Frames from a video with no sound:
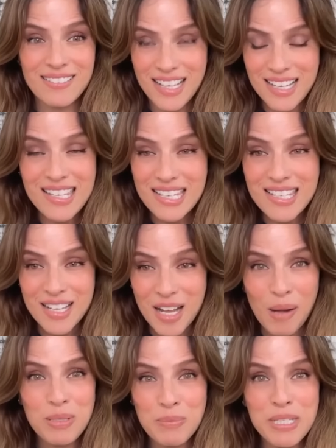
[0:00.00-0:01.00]
This is the
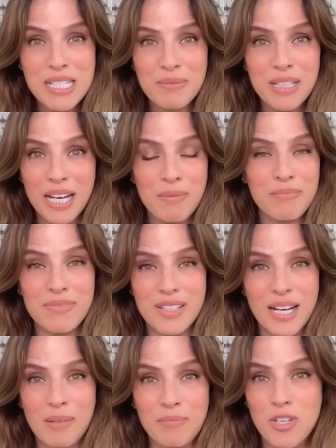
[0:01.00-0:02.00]
optimism that
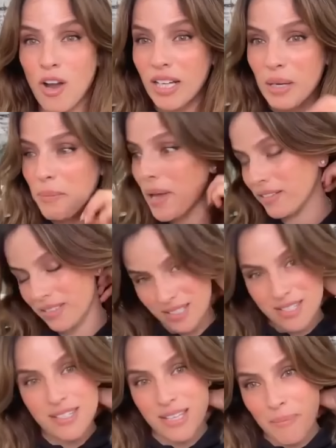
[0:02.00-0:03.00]
I'm talking about. This
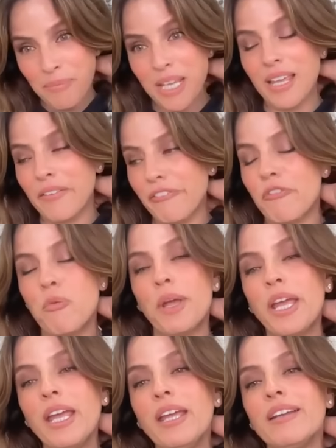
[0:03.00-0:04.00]
is something, if
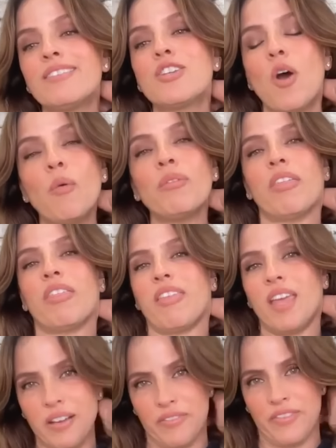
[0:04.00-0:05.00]
we don't
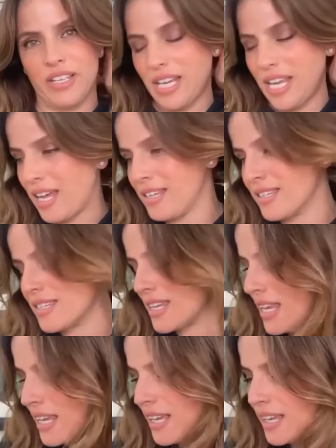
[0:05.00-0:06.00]
think of it as
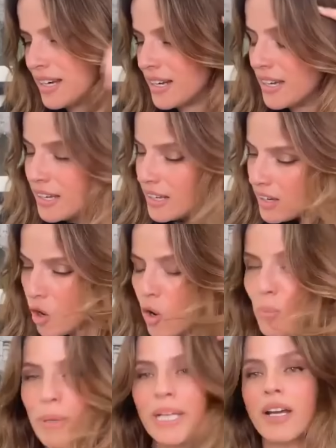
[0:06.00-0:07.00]
in, oh
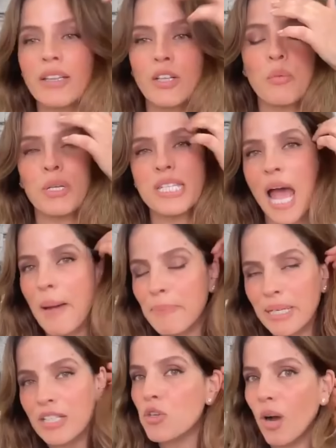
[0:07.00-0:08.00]
my God, look at what's
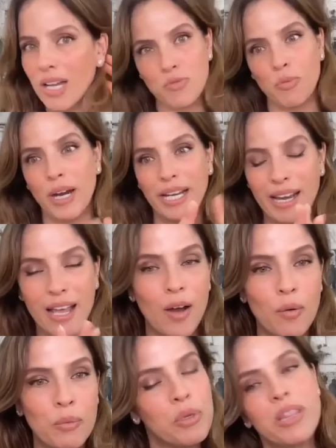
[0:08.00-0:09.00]
happening to us right
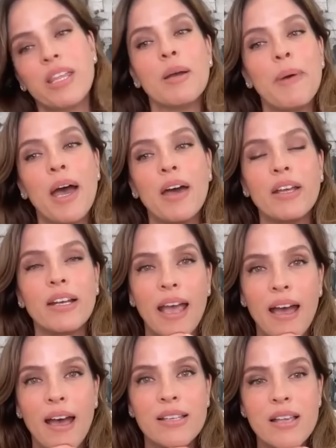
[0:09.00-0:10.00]
now. And we think about it
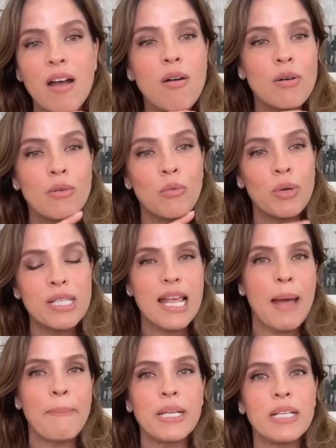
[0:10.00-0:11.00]
as, oh, what's
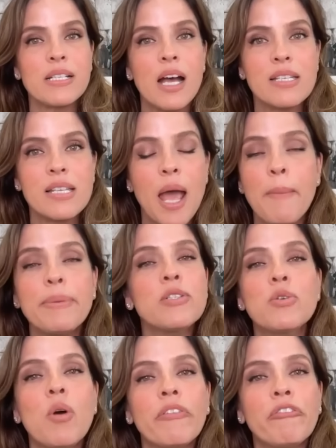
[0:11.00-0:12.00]
happening to us? It happened
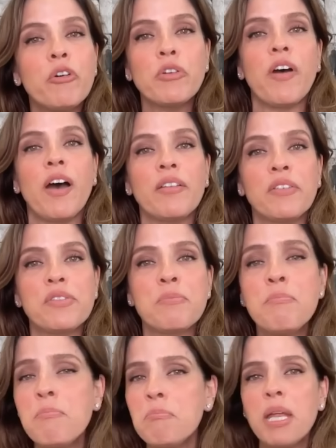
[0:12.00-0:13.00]
to our forefathers
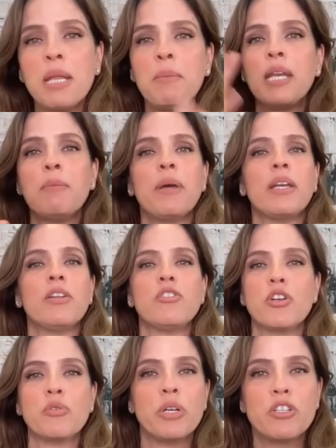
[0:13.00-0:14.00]
many, many, many
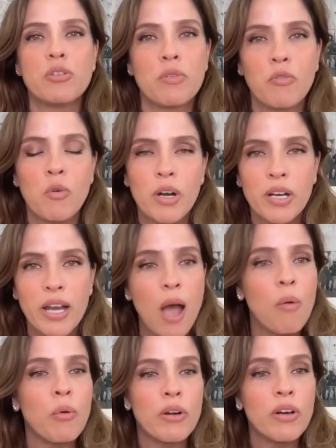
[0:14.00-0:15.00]
generations before. And
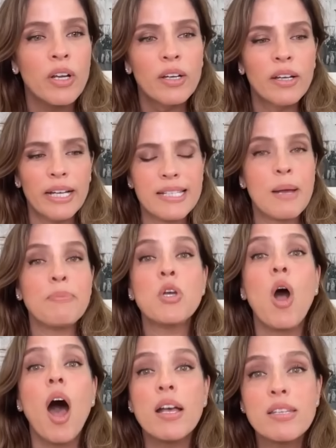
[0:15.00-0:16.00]
now it's up
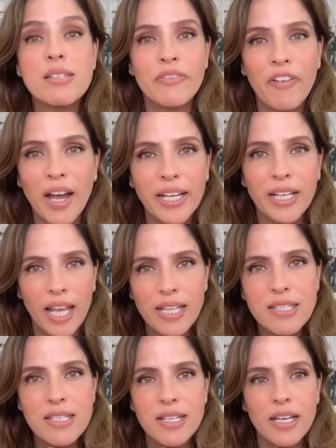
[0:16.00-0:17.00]
to us to fight
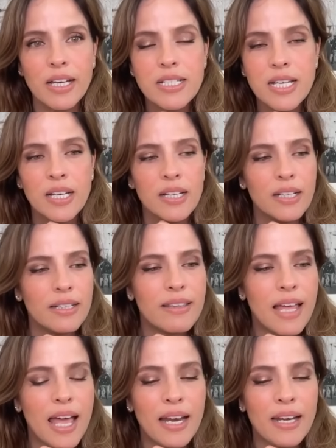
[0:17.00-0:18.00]
against it.
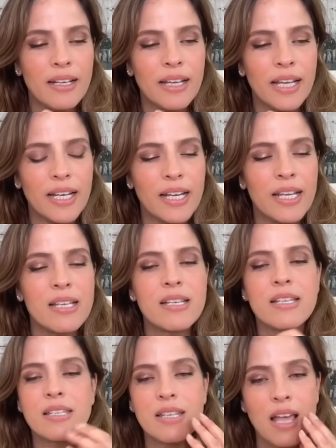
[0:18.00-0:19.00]
Then
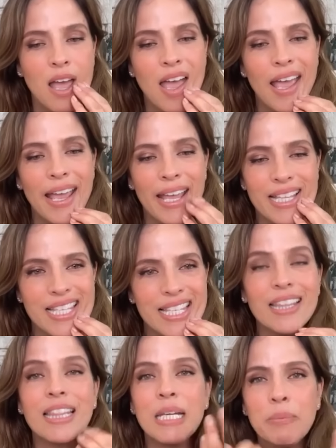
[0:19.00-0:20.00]
it's
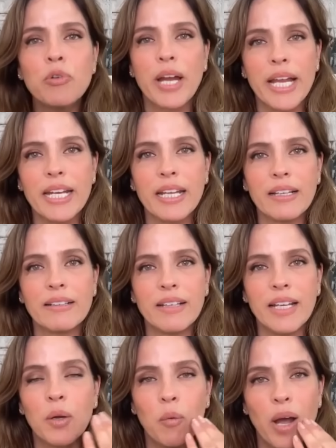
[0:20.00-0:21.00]
liberating
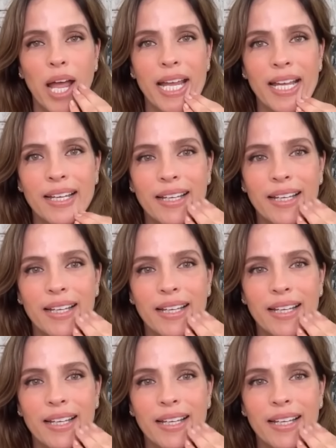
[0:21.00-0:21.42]
in a way.